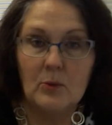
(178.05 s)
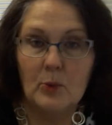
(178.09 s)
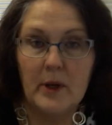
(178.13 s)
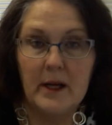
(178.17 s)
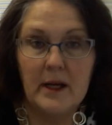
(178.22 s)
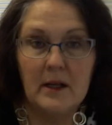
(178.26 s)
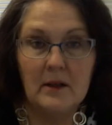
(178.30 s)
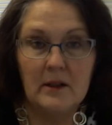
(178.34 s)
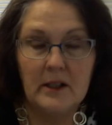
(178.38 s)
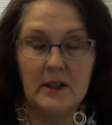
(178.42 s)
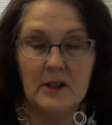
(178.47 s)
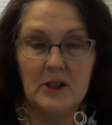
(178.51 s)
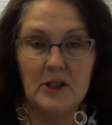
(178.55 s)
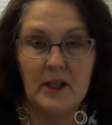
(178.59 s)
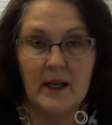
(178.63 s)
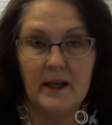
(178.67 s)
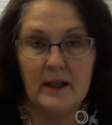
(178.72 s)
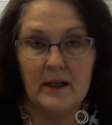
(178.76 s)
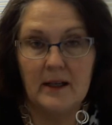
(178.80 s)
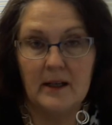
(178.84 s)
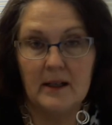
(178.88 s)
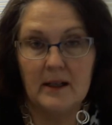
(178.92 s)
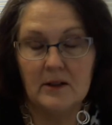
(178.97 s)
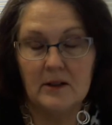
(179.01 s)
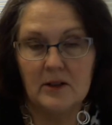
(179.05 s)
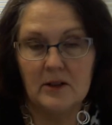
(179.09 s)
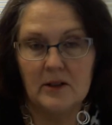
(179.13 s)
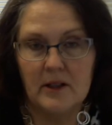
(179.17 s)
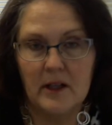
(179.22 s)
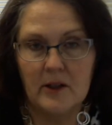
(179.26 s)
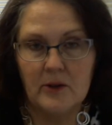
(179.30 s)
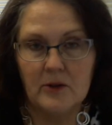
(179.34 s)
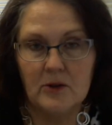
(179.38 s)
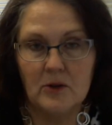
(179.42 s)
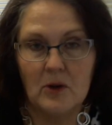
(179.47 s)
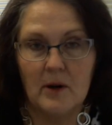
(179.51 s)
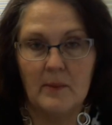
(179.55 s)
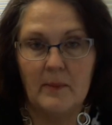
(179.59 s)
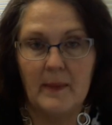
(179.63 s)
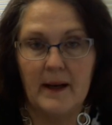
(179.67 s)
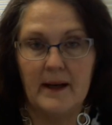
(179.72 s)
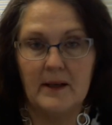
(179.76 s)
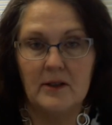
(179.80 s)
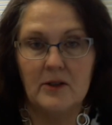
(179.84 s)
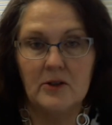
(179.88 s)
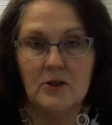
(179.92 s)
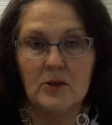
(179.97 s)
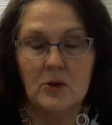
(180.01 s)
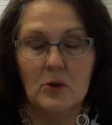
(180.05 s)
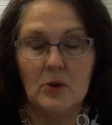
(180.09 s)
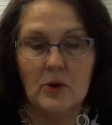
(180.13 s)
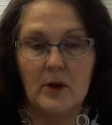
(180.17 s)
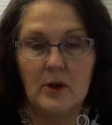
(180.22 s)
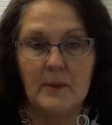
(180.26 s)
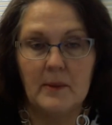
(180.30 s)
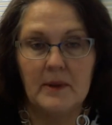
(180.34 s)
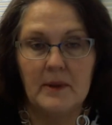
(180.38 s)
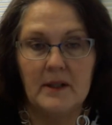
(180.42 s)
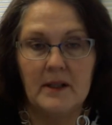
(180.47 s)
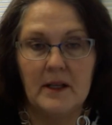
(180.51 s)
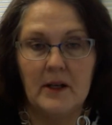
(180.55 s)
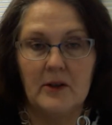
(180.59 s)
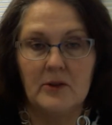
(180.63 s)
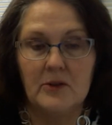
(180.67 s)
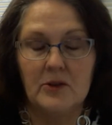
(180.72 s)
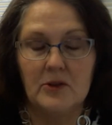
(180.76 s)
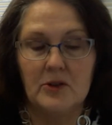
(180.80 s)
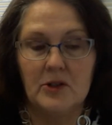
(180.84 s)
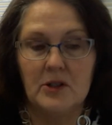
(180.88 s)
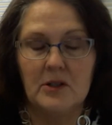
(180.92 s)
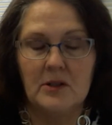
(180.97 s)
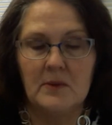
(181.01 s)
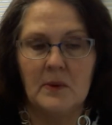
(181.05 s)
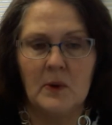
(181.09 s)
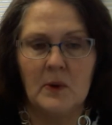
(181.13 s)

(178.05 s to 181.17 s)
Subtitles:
weekly check-ins, those aren't mandatory, but those are just